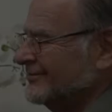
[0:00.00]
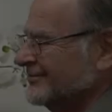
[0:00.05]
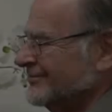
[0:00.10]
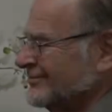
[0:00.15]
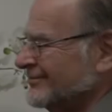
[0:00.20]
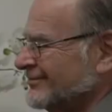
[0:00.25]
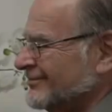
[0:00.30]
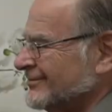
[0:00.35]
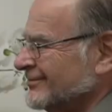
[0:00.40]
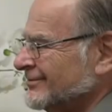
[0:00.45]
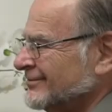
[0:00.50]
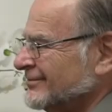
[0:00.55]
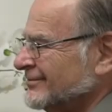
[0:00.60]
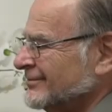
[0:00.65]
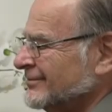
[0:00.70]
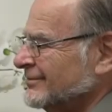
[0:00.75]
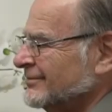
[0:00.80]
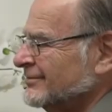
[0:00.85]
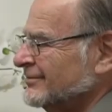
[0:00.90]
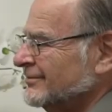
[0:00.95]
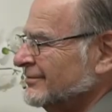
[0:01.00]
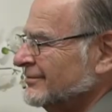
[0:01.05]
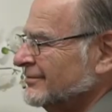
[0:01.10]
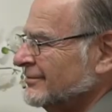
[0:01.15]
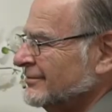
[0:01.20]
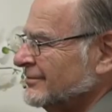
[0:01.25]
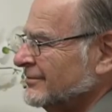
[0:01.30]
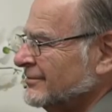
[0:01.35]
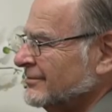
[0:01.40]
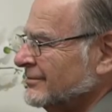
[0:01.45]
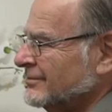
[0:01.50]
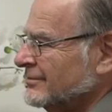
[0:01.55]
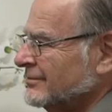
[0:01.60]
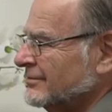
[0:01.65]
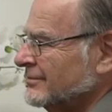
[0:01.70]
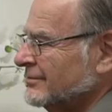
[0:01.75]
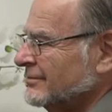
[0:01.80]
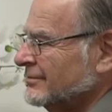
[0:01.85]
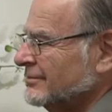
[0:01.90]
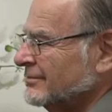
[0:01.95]

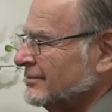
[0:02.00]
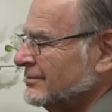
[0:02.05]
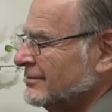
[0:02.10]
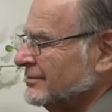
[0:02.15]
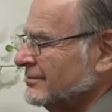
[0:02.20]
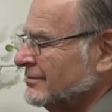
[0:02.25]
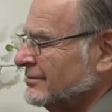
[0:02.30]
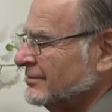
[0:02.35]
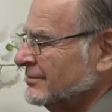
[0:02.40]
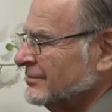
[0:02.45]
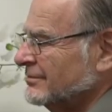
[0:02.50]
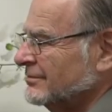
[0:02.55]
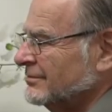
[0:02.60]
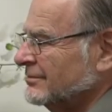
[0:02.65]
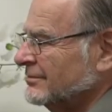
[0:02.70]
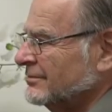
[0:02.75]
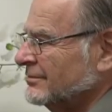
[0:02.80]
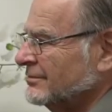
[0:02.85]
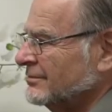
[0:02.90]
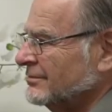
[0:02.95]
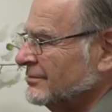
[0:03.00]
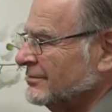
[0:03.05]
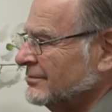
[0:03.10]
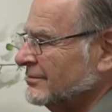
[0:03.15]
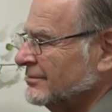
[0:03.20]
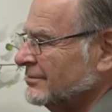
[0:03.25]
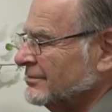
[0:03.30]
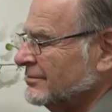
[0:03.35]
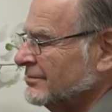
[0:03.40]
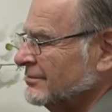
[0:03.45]
The person shown says nothing.